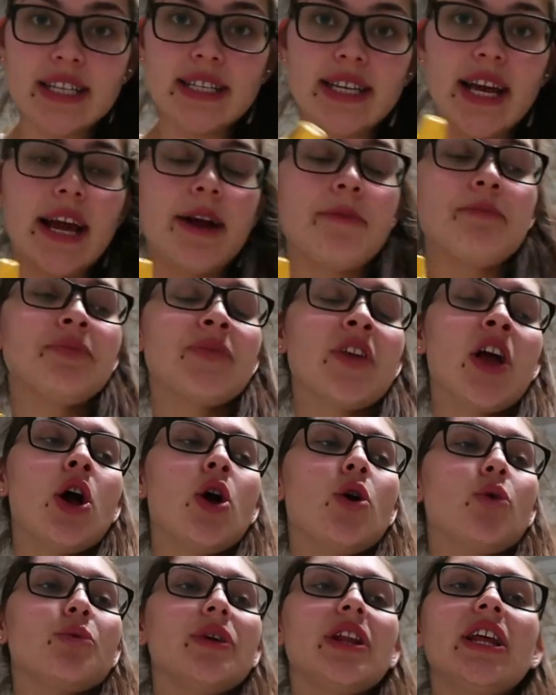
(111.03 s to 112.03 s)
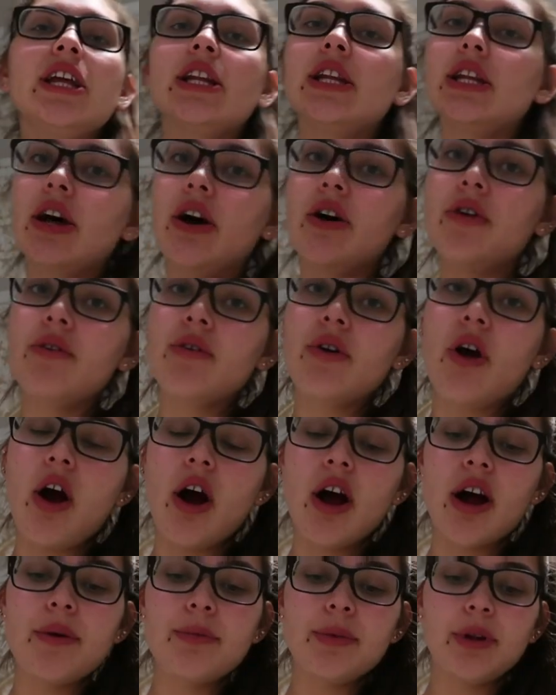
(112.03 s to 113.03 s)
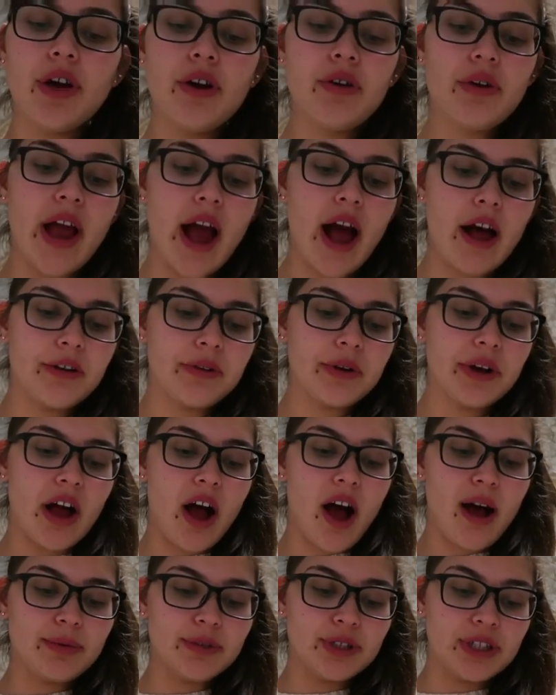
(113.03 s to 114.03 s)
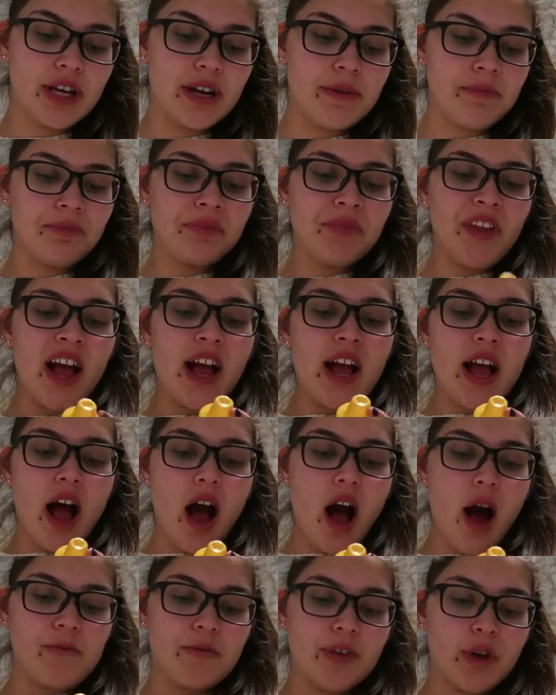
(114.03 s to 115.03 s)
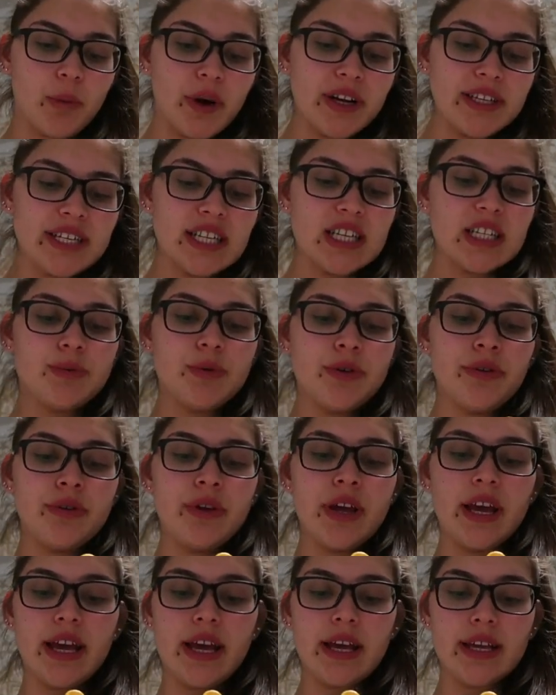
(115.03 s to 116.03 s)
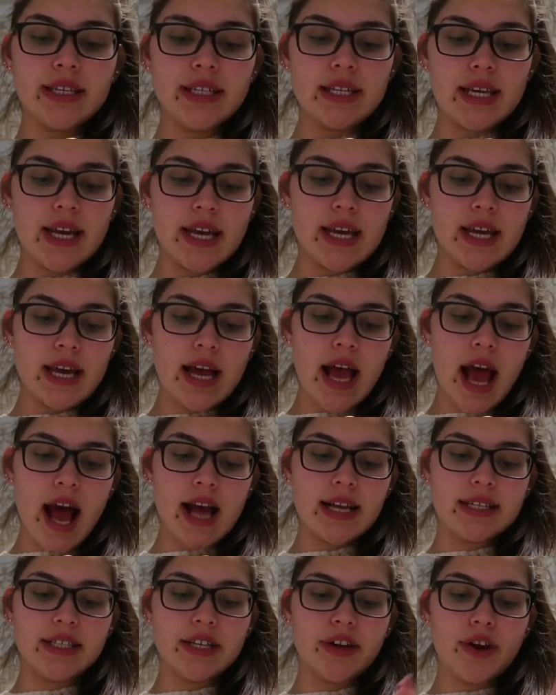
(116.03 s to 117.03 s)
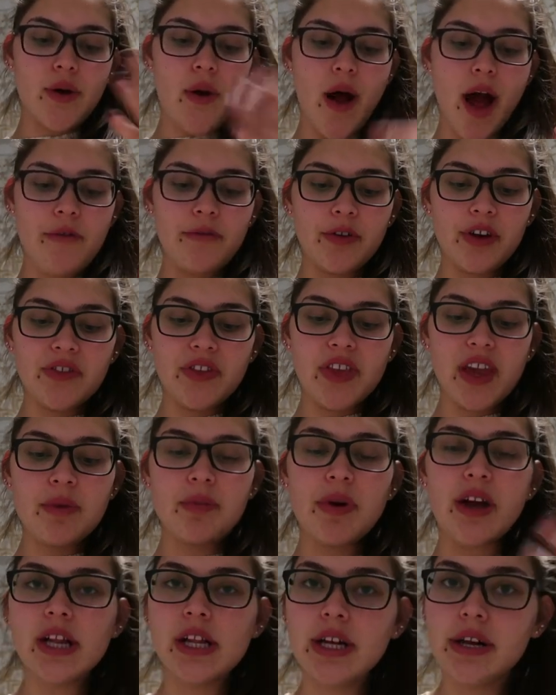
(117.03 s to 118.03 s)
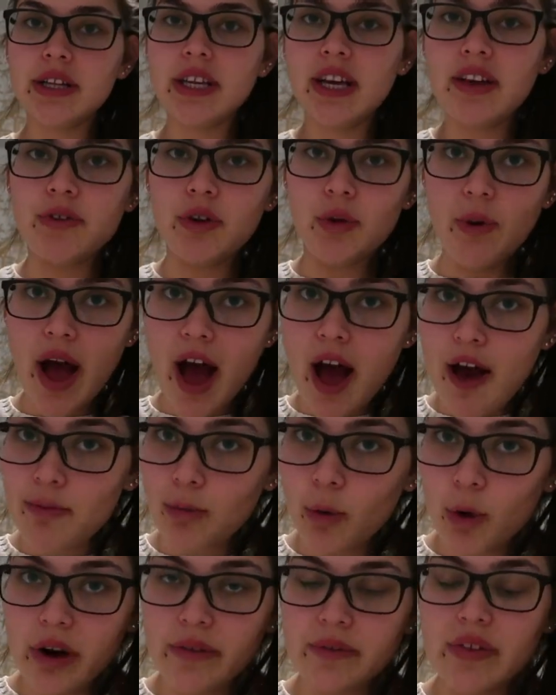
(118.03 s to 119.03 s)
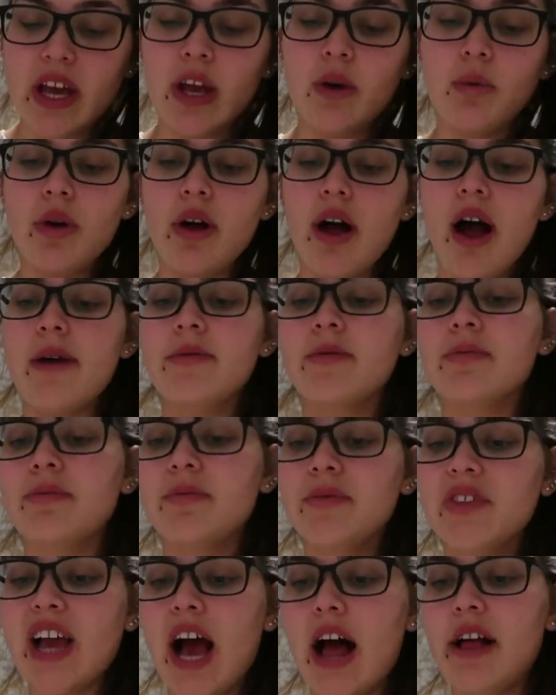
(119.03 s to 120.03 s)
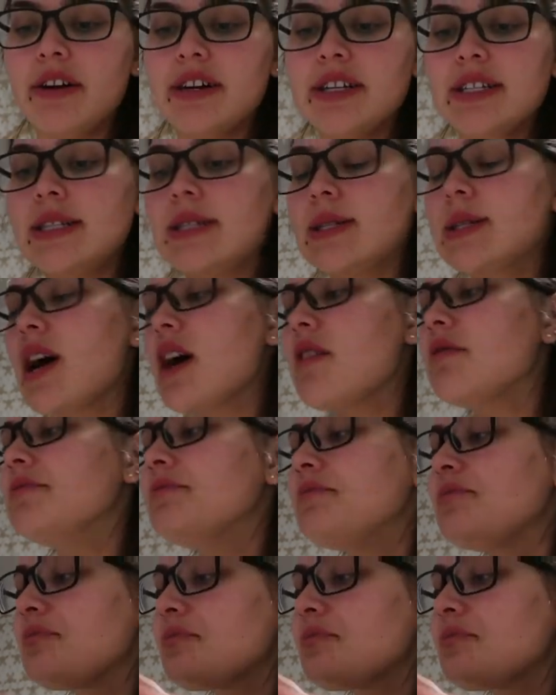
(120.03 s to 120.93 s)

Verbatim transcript: is a really low carb, low calorie option. Um, for one teaspoon, it has zero everything, but clearly if you have more of it, it will have calories and stuff.